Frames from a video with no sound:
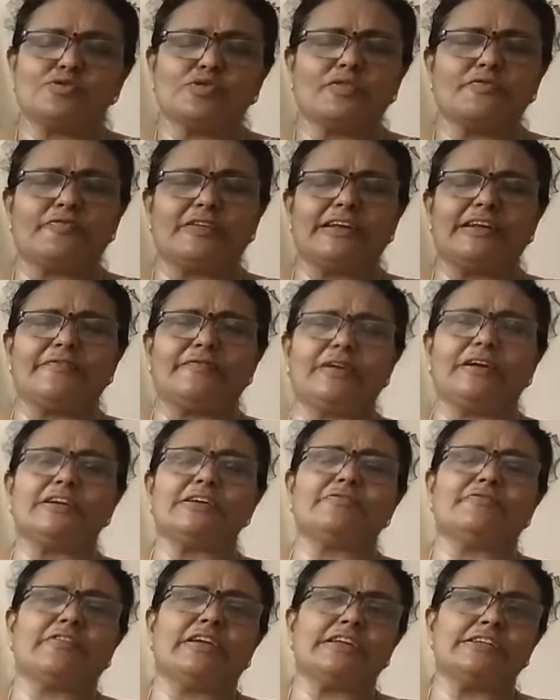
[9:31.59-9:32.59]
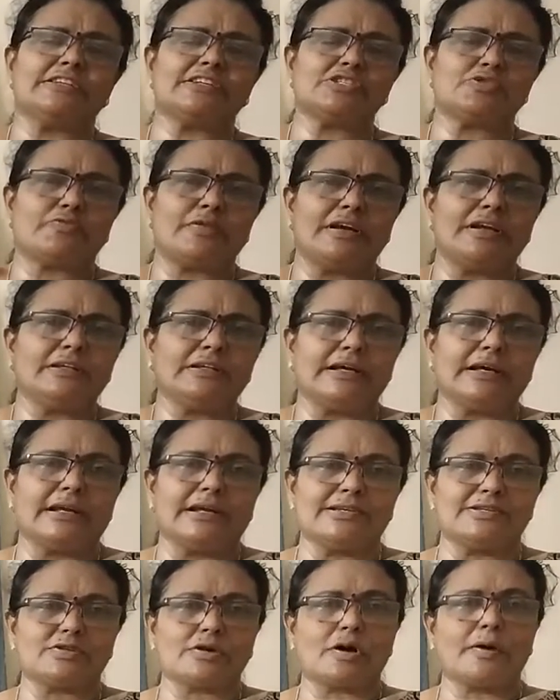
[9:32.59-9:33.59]
So when he just went
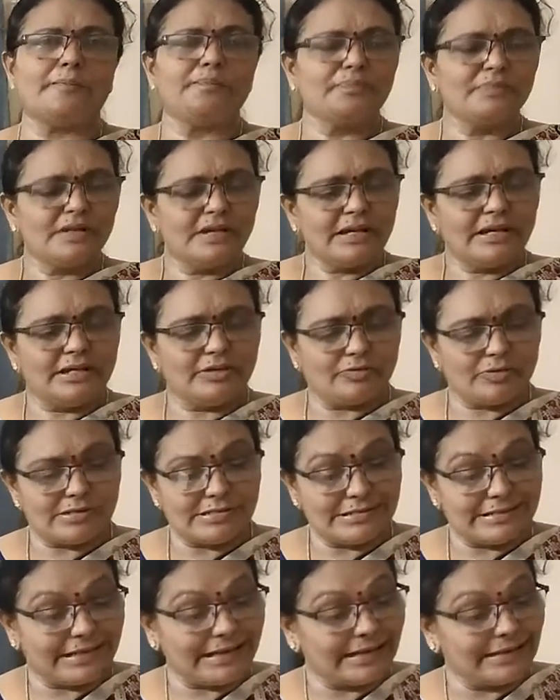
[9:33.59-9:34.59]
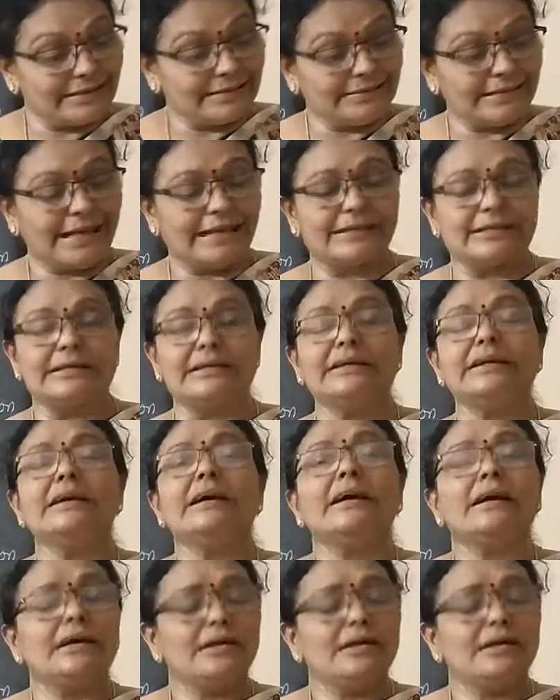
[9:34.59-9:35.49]
there, he saw it was none other than the